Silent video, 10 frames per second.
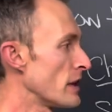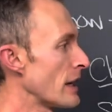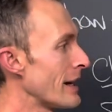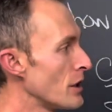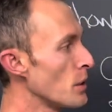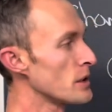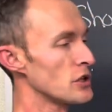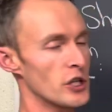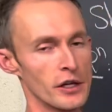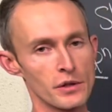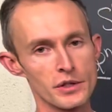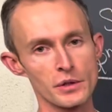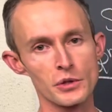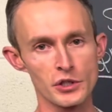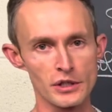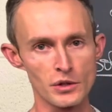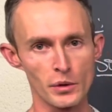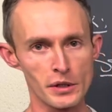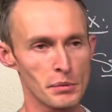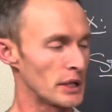then I know what the general solution is
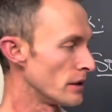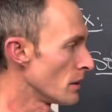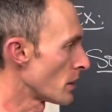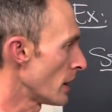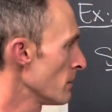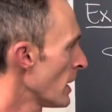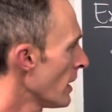going to be, okay?